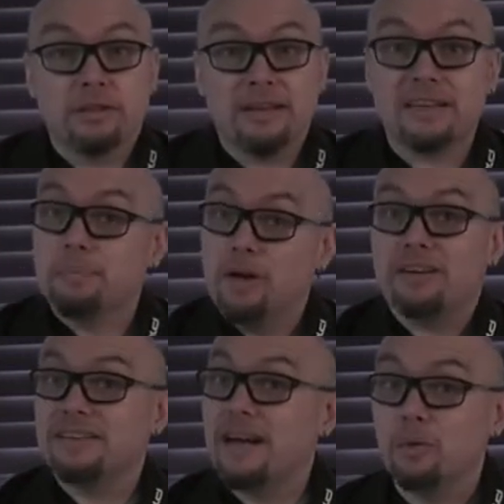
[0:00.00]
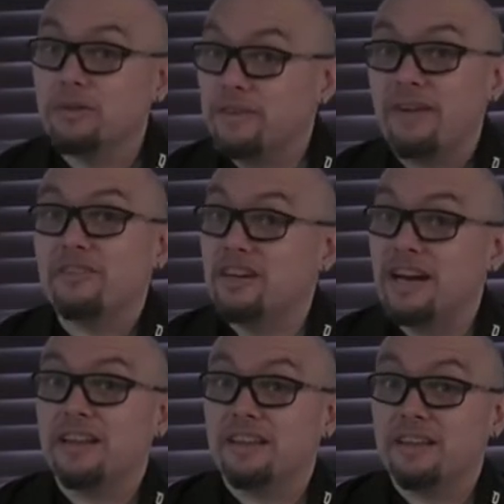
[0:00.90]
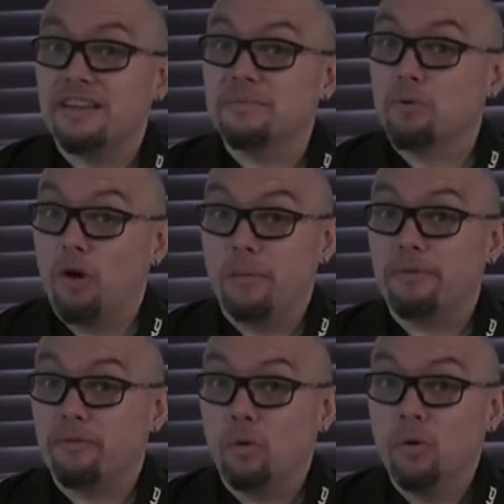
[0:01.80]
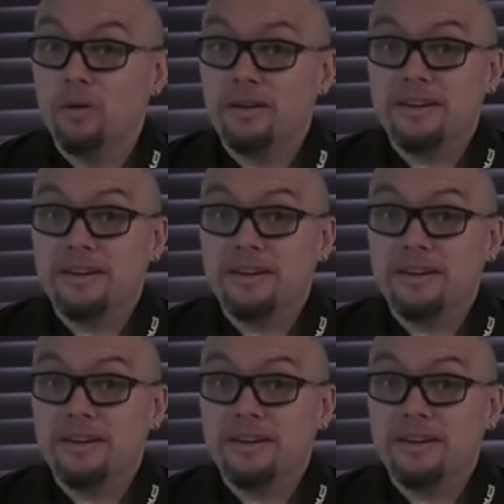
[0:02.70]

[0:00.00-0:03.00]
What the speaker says: Let's be honest, Held have never done anything this bright before.